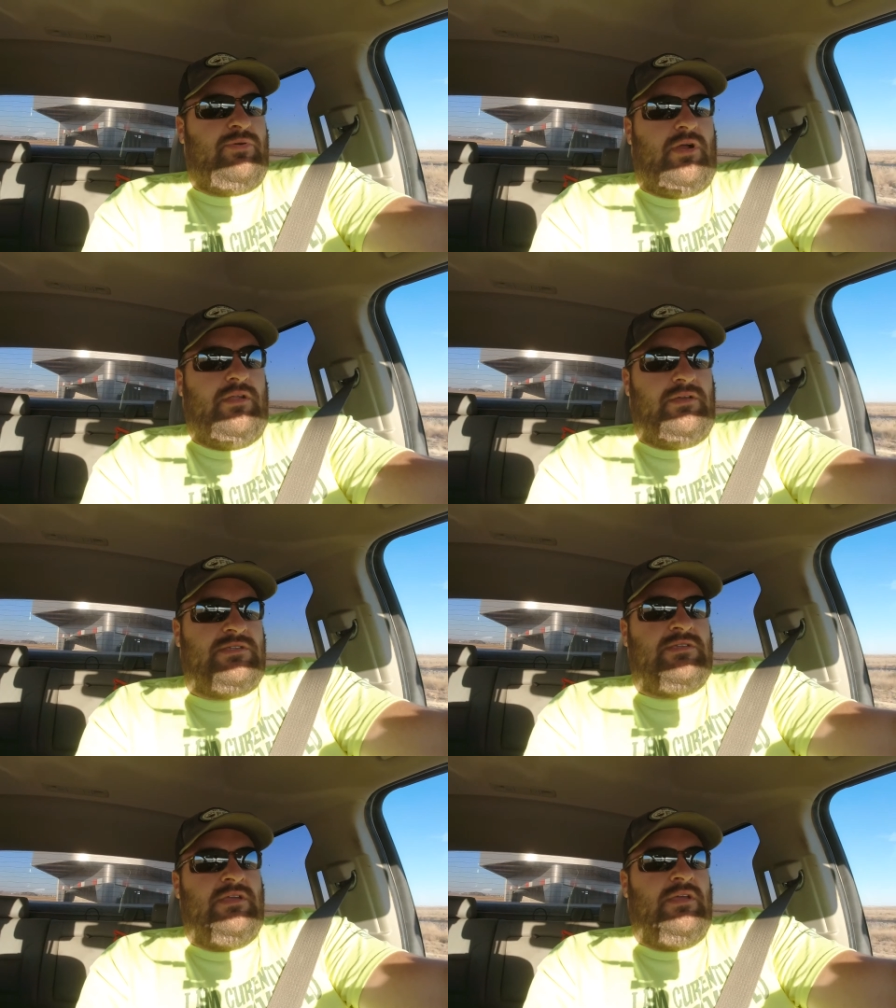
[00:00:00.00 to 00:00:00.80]

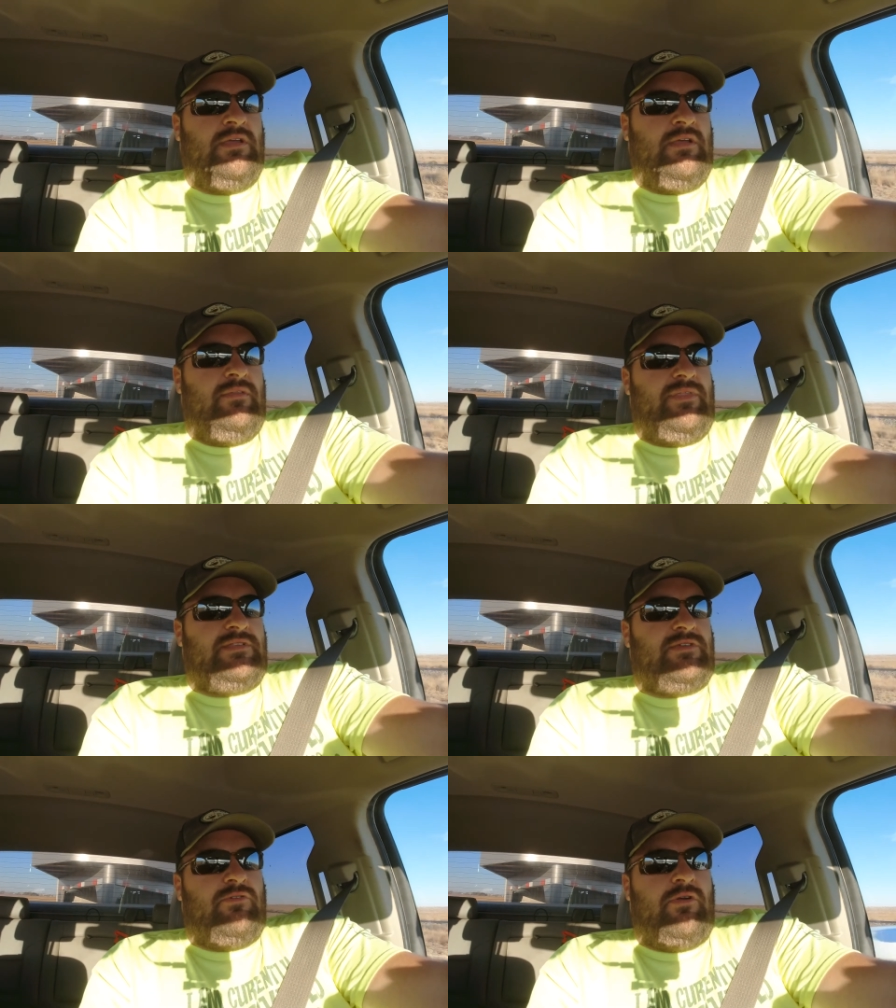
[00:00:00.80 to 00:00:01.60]
products
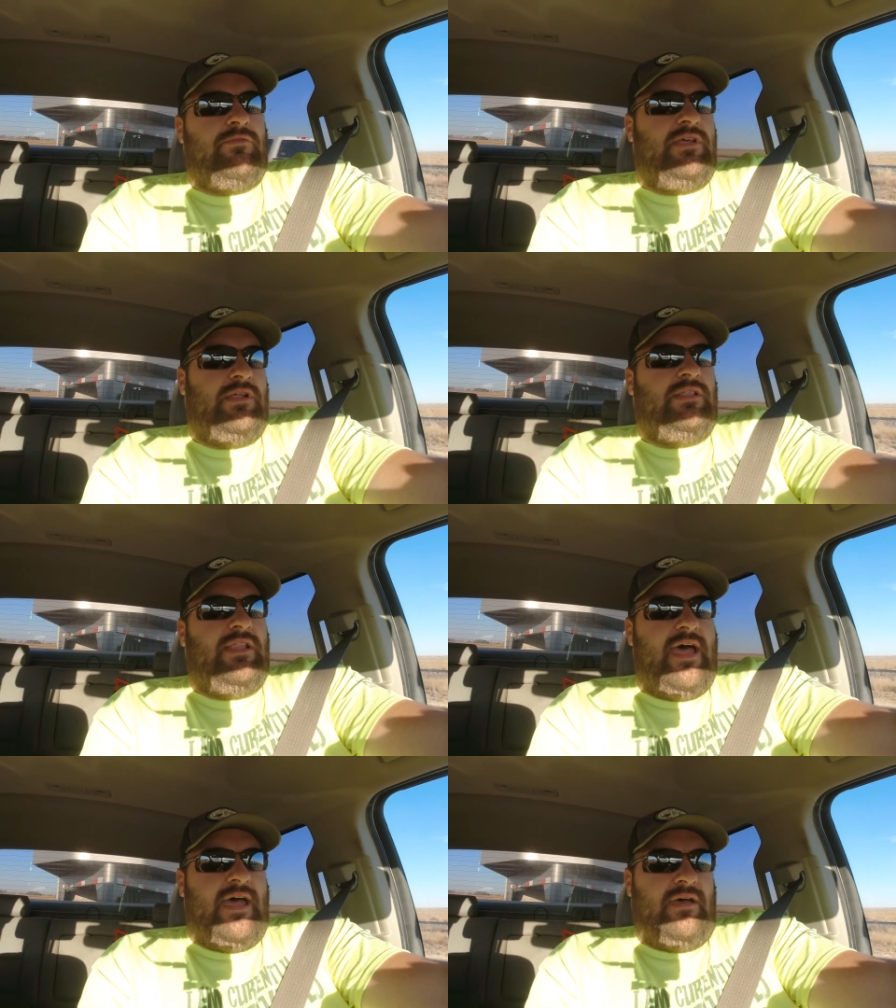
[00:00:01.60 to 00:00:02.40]
that's grown in a
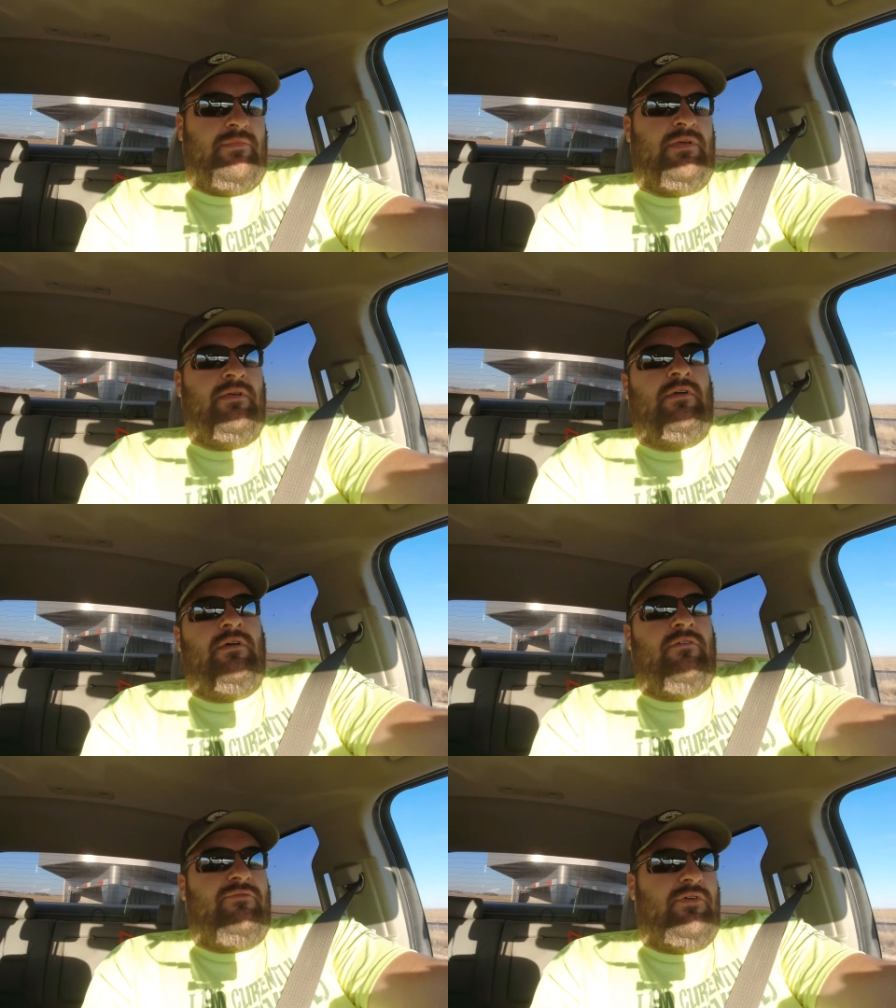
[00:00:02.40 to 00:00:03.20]
lab
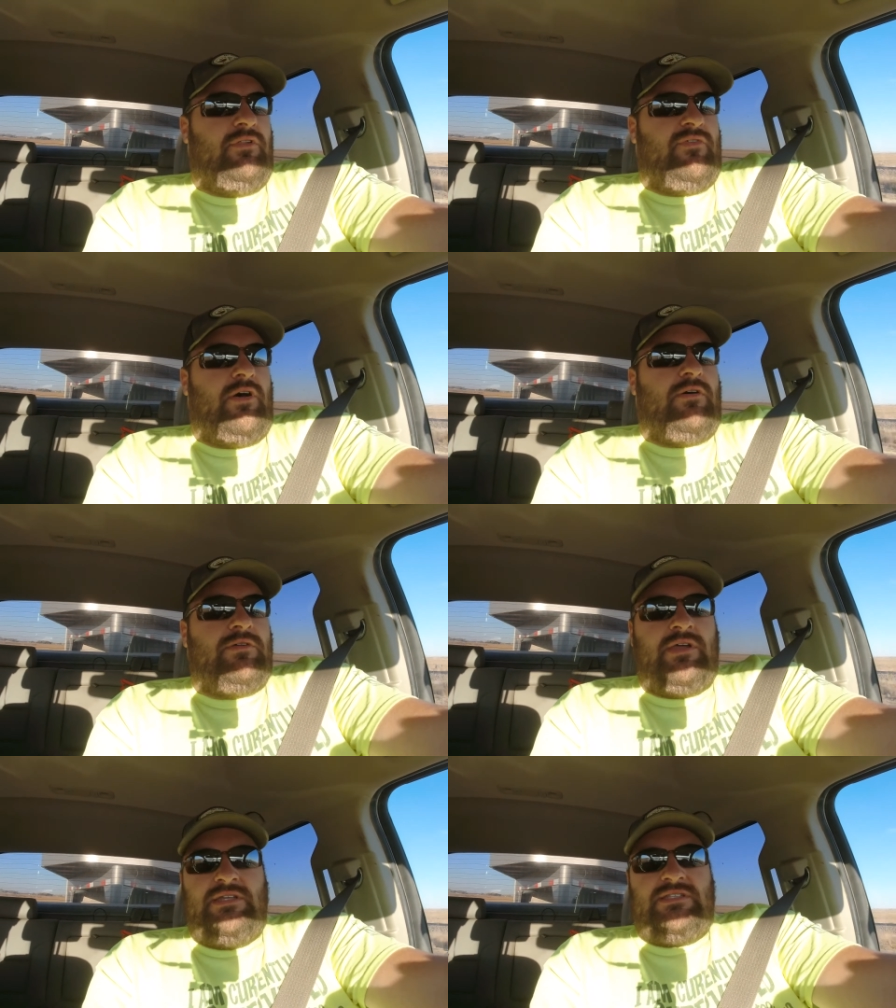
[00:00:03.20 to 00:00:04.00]
full of
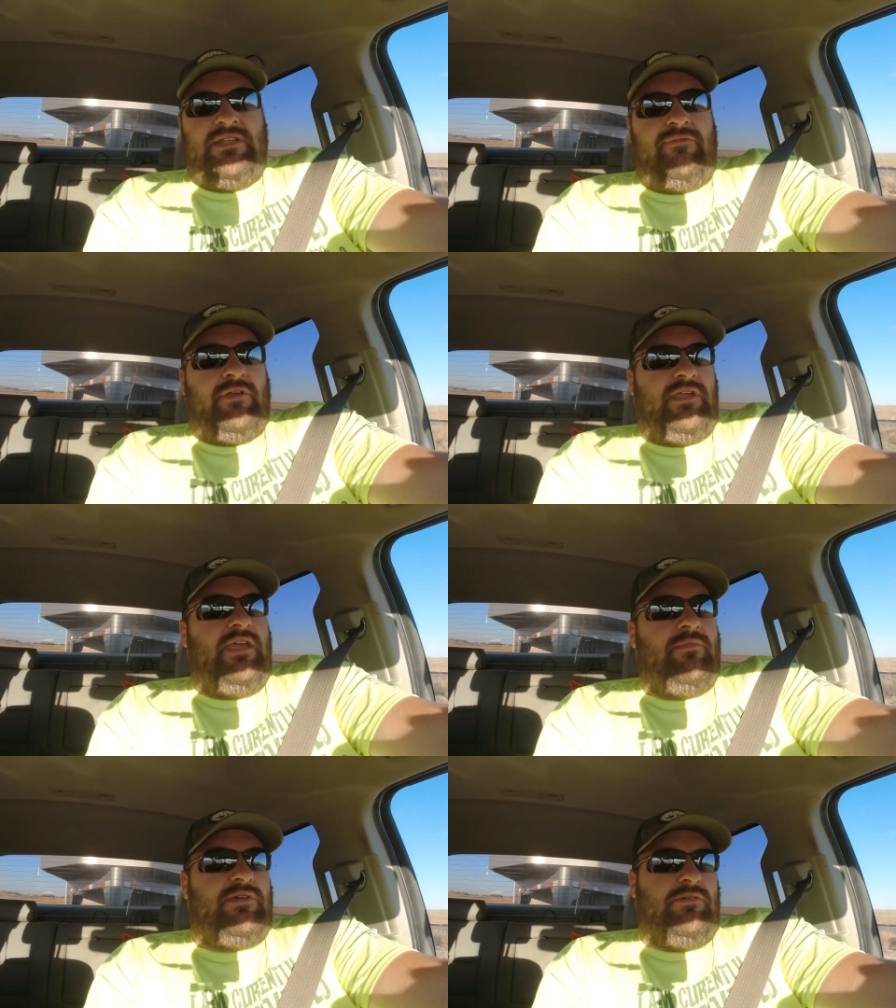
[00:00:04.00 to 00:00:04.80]
all kinds of different
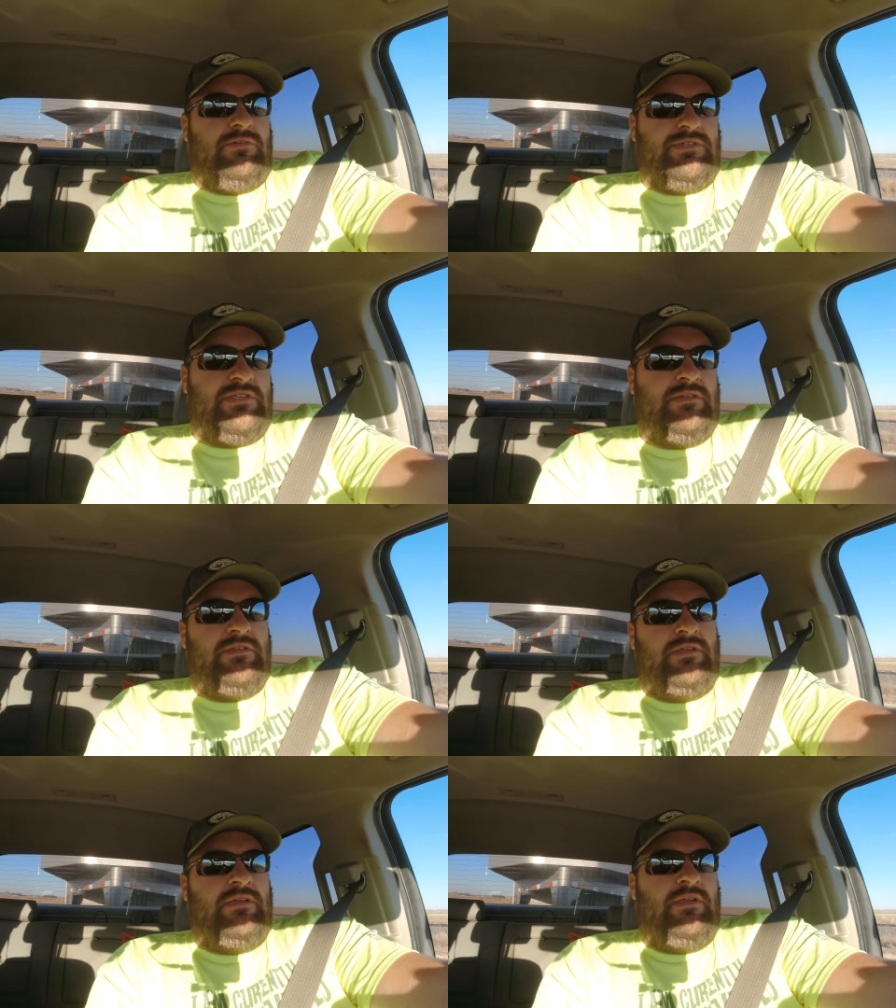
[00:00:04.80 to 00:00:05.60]
chemicals.
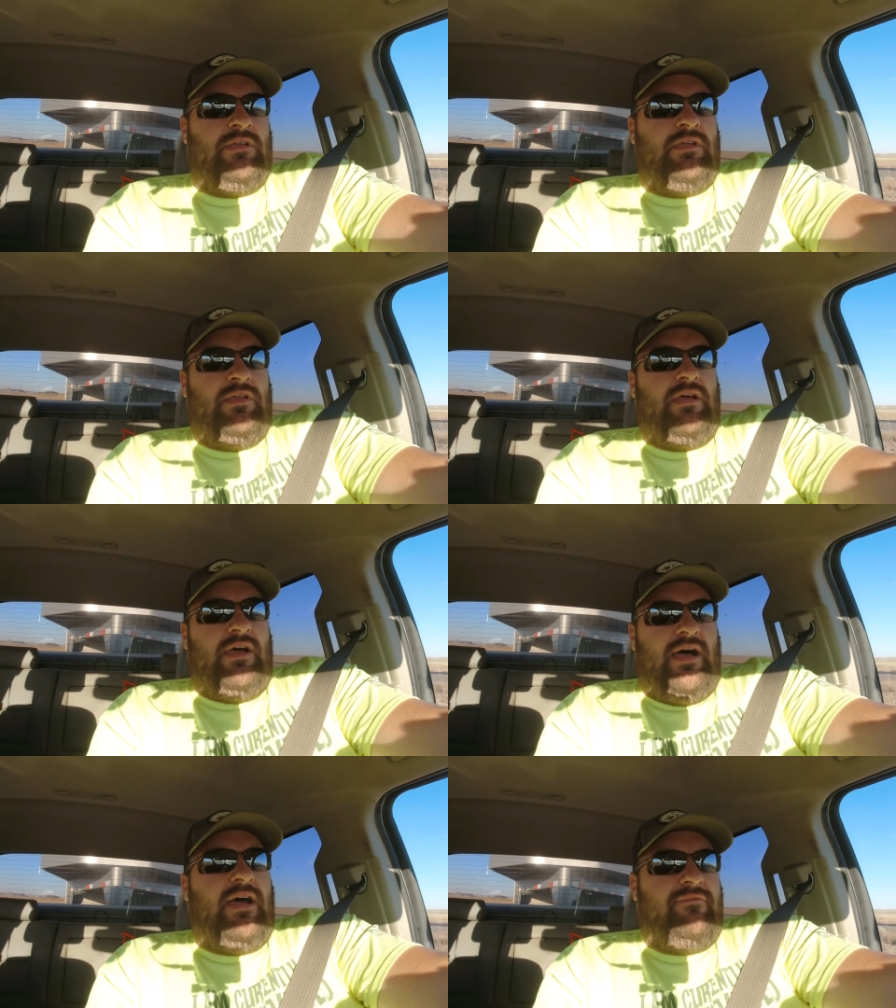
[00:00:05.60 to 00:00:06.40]

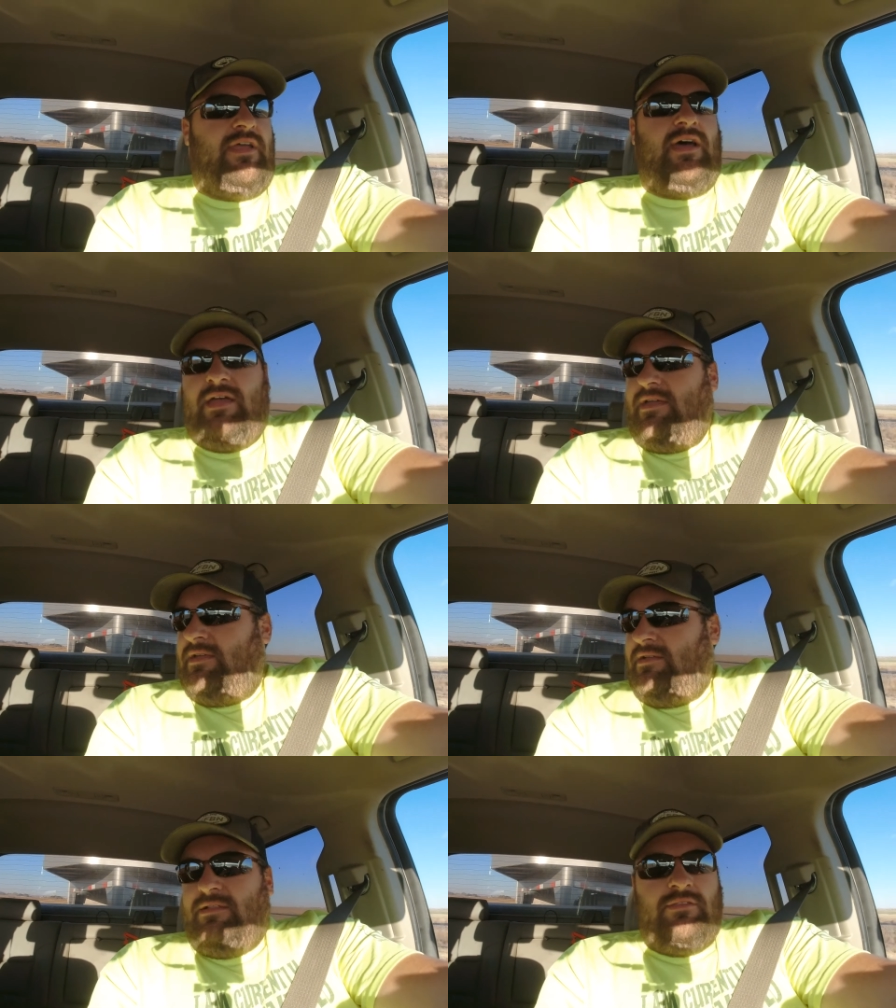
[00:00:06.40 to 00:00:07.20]
I've got
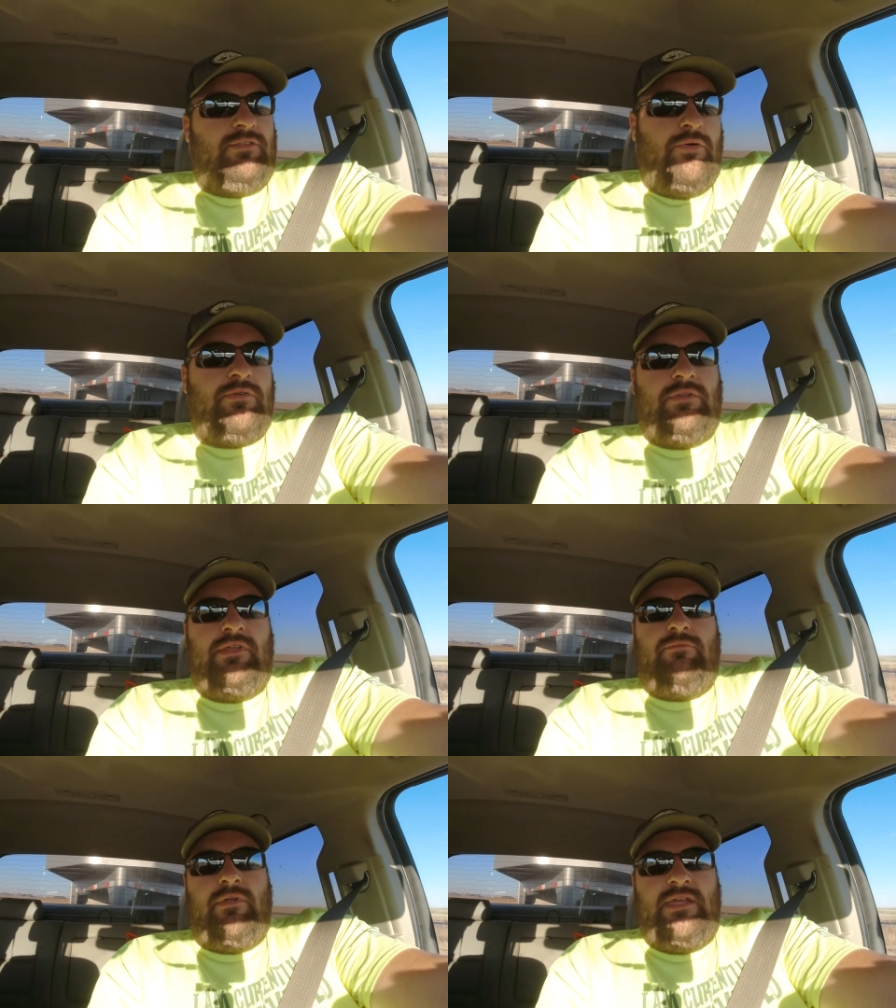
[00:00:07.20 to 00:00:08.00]

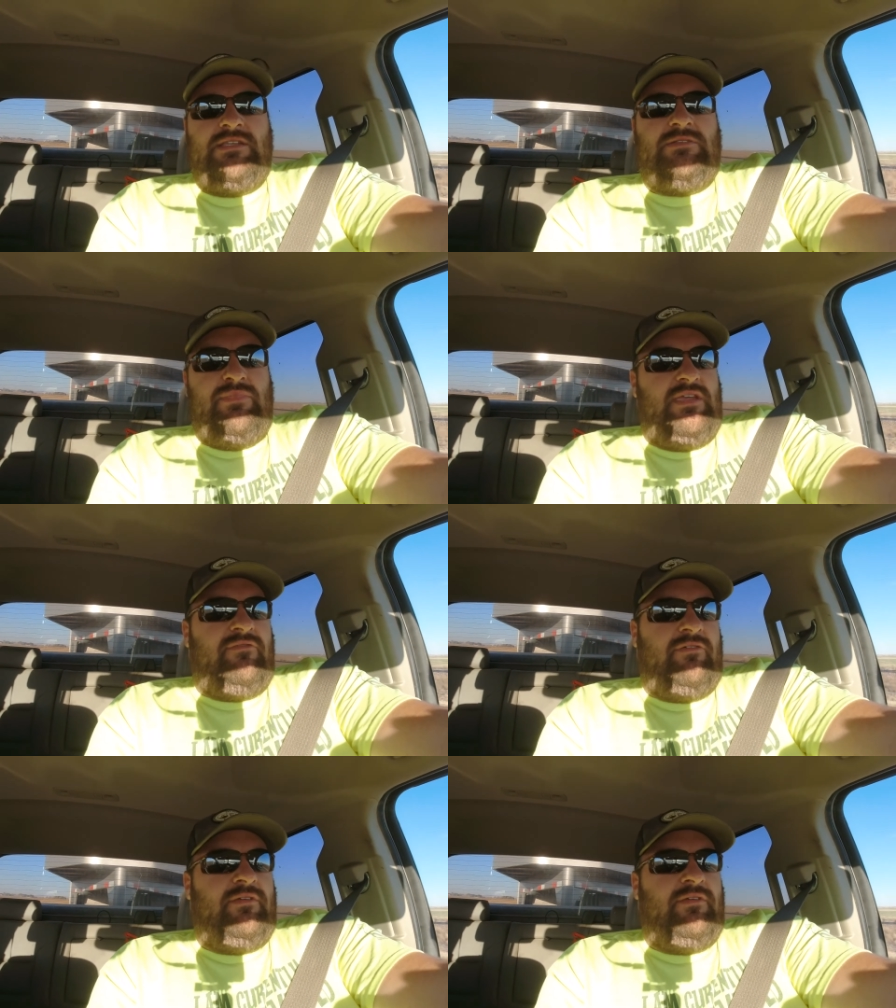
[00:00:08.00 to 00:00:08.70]
locally raised beef.